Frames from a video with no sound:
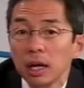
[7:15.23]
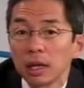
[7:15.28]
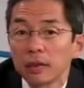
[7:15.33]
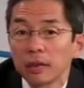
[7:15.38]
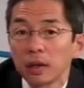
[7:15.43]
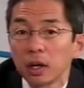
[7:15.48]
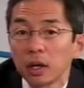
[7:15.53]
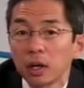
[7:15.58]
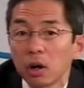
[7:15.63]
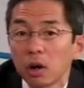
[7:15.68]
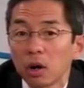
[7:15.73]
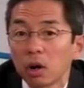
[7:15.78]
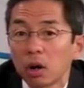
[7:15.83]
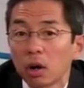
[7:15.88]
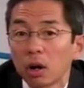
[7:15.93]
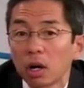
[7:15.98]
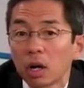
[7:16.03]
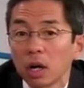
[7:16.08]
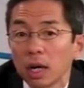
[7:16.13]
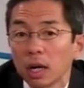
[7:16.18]
there
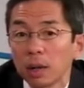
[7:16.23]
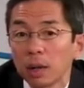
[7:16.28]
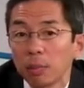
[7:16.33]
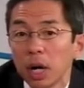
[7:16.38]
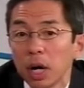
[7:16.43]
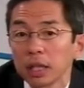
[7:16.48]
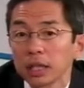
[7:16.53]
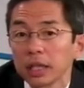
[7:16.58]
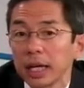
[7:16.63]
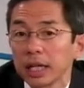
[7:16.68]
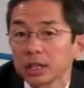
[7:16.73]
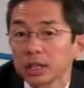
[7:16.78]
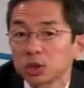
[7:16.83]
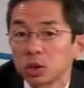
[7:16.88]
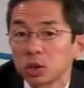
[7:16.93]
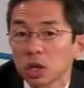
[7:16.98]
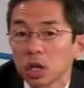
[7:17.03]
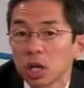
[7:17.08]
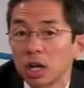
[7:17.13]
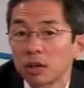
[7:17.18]
are
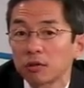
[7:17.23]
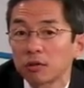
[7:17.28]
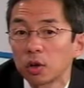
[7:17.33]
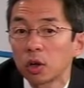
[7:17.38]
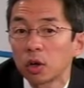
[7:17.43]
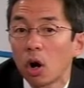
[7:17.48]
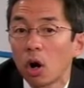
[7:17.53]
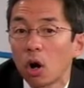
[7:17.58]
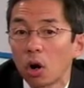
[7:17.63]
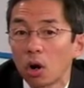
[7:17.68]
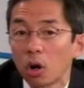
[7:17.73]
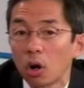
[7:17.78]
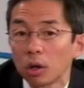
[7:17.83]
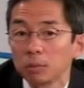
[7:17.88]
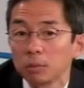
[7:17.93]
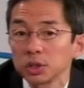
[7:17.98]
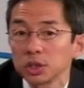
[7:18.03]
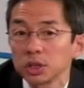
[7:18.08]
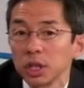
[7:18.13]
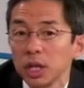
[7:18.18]
polyester-covered
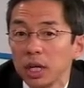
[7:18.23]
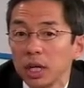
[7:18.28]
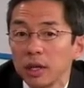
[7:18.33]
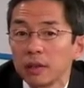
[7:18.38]
arms